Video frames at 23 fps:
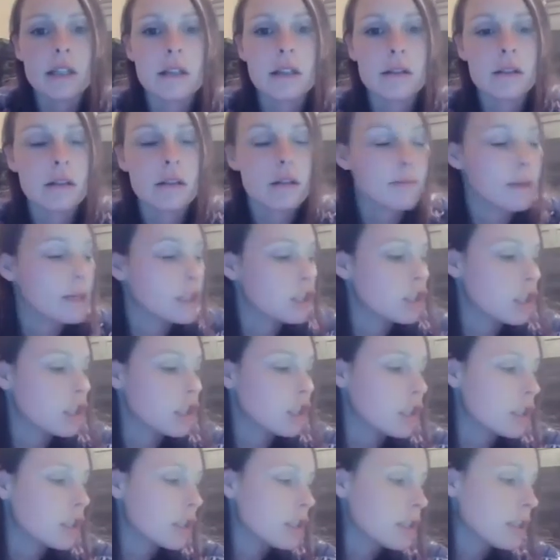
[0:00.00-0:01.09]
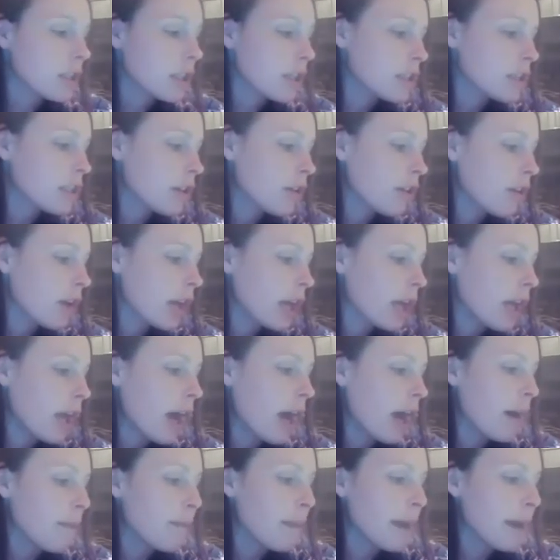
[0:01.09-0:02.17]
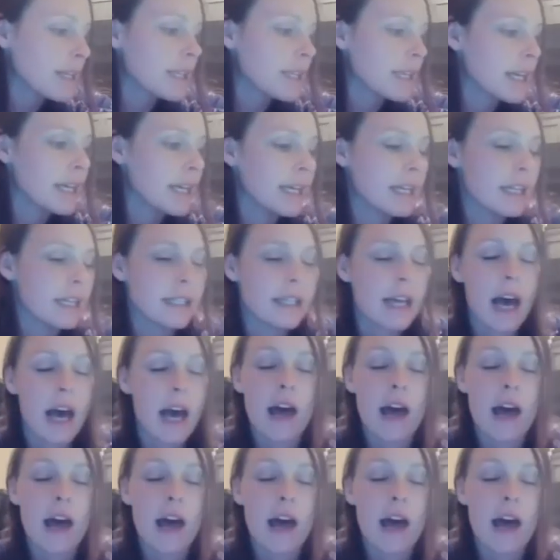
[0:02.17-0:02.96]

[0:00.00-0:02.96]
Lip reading: especially considering Mexicans.